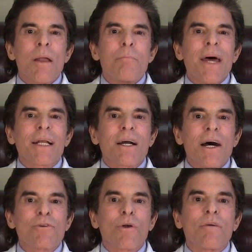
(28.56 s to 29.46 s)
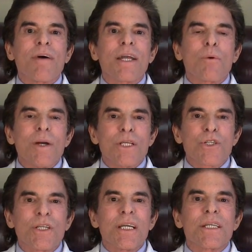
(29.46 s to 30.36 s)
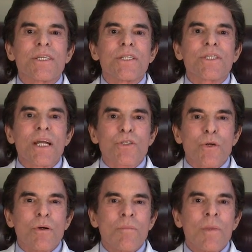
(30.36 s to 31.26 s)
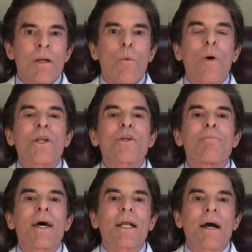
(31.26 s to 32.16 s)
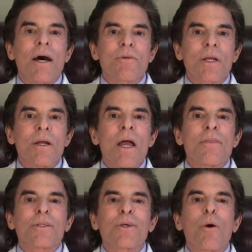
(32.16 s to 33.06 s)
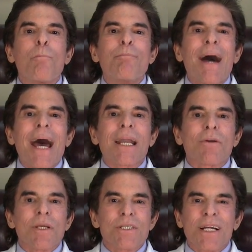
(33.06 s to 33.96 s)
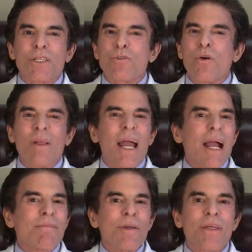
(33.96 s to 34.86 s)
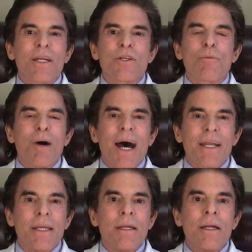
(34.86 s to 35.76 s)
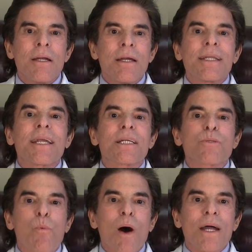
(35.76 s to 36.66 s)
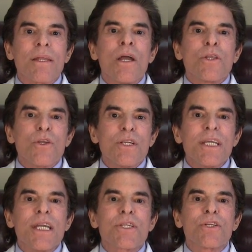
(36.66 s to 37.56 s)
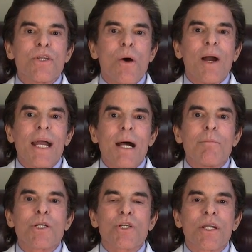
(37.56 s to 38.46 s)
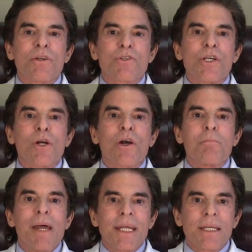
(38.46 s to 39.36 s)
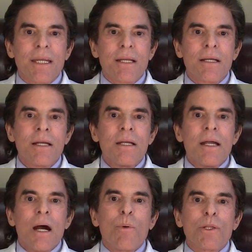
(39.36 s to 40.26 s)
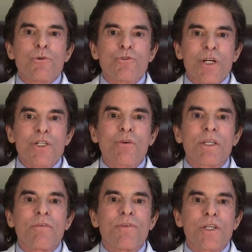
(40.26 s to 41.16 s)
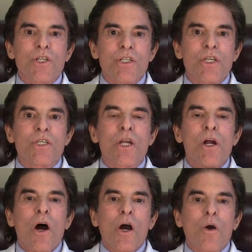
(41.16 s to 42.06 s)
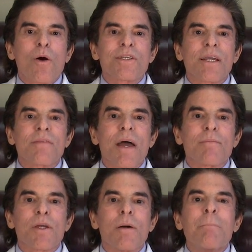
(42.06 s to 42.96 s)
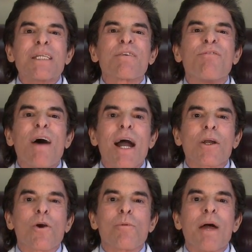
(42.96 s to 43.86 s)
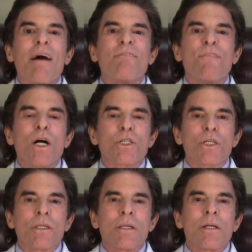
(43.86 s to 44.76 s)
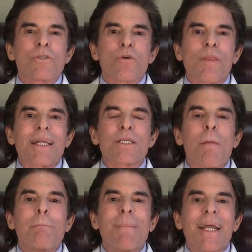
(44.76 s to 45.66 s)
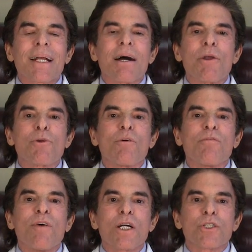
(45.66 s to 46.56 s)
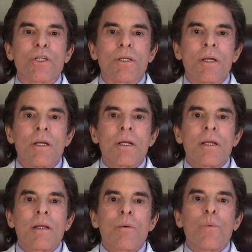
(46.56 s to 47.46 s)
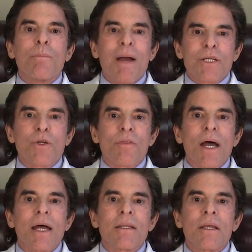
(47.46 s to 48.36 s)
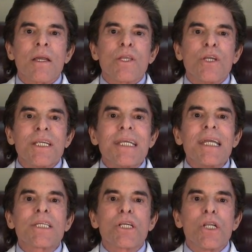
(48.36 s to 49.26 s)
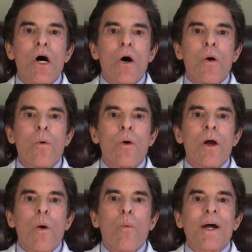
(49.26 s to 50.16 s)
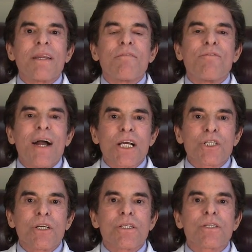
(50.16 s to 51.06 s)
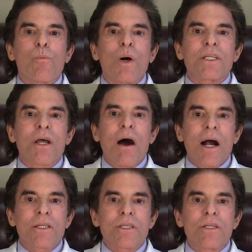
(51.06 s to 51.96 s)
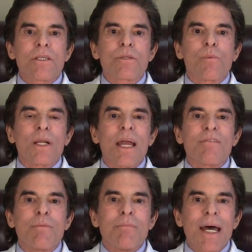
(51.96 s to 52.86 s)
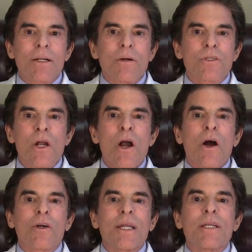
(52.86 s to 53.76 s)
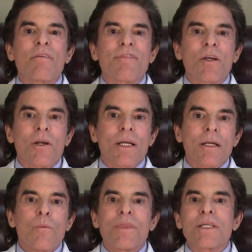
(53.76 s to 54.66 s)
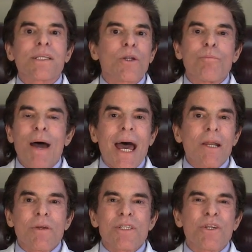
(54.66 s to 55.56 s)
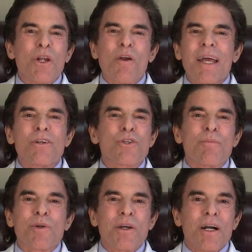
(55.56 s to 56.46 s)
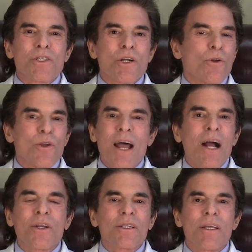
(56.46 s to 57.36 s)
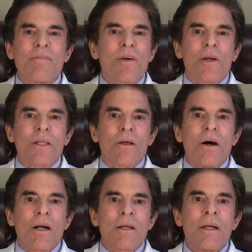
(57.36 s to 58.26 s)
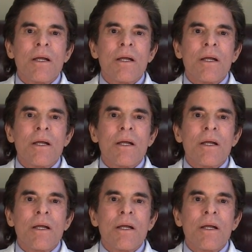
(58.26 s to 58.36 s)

Mitochondrial evaluation is essential. What are your mitochondria? They're little batteries that control everything in your body. And guess what? You need to know how much energy you are making and what nutritional deficiencies are causing them to misfire or malfunction. So that's mitochondrial function. We measure that. You need to know what infections, what toxins, what heavy metals are interfering with these little batteries in your energy production, or you're not going to live very long.